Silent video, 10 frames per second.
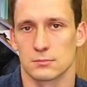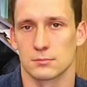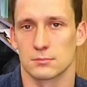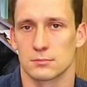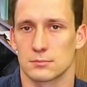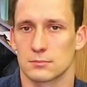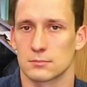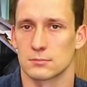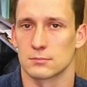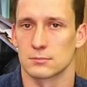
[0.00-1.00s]

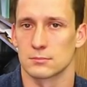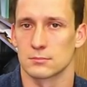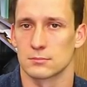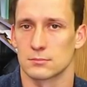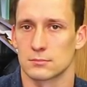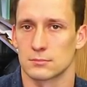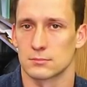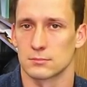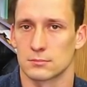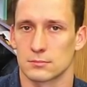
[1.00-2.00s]

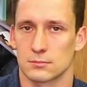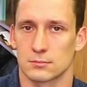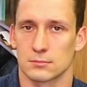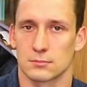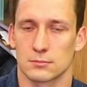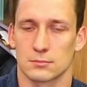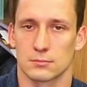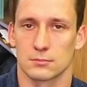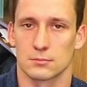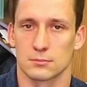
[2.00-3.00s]

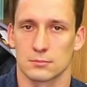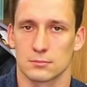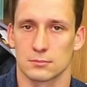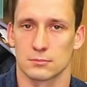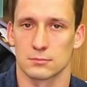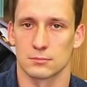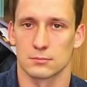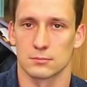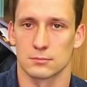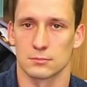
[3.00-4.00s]

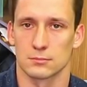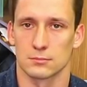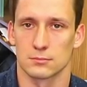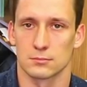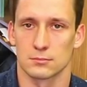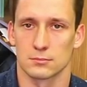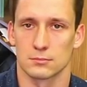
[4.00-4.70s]
The person shown says nothing.